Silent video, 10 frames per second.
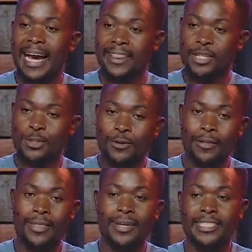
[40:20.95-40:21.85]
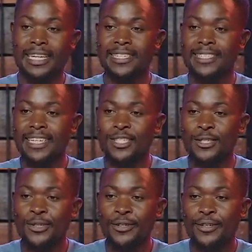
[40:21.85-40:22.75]
and the truth shall
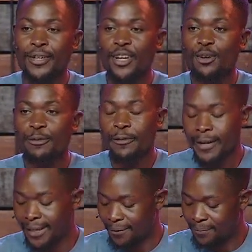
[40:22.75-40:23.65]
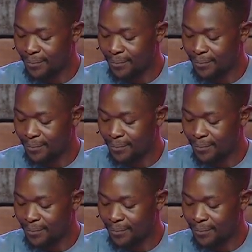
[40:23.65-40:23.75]
set you free.